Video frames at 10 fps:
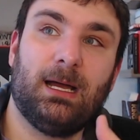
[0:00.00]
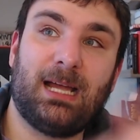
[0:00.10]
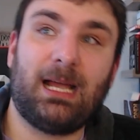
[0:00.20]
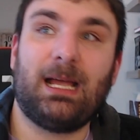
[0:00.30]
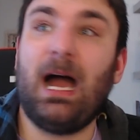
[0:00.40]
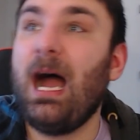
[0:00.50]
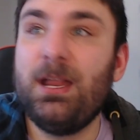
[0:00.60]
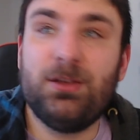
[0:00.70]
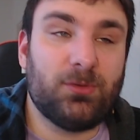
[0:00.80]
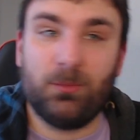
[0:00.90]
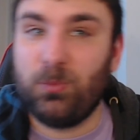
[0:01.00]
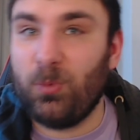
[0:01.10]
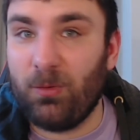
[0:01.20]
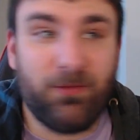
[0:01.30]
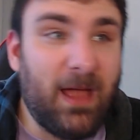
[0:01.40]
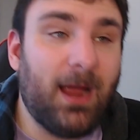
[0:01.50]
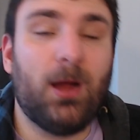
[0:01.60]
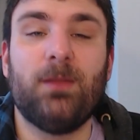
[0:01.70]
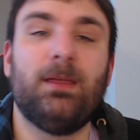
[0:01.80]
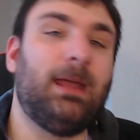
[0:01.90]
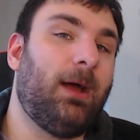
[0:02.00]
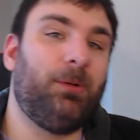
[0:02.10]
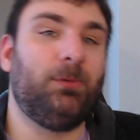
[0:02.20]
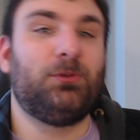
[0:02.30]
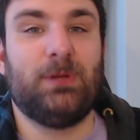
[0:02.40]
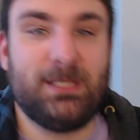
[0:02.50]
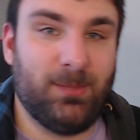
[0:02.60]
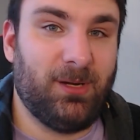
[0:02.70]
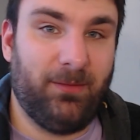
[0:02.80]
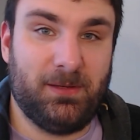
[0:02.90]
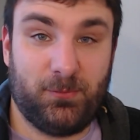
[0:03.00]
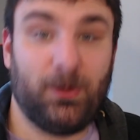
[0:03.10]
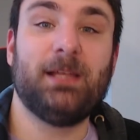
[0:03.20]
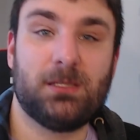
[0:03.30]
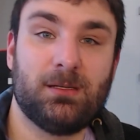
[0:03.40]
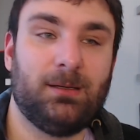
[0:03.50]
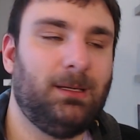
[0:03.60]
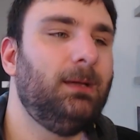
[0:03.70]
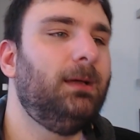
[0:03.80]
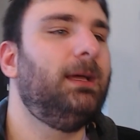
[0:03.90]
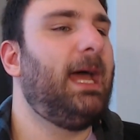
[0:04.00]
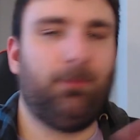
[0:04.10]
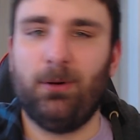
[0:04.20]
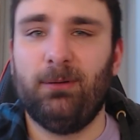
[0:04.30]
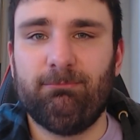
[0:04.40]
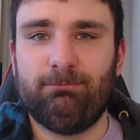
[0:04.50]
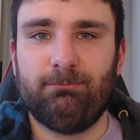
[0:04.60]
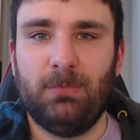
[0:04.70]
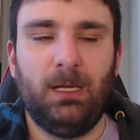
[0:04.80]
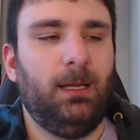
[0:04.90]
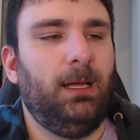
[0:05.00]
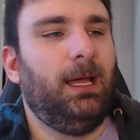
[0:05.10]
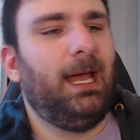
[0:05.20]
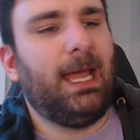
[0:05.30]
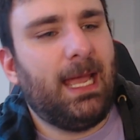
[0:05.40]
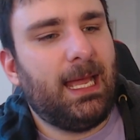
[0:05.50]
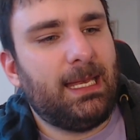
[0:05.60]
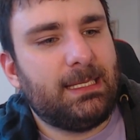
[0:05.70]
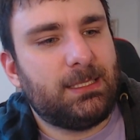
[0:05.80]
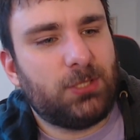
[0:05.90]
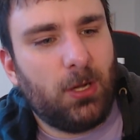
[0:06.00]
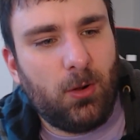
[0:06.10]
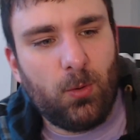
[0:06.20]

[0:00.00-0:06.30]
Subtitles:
kind or fair than how he would treat somebody of his race, ever. And so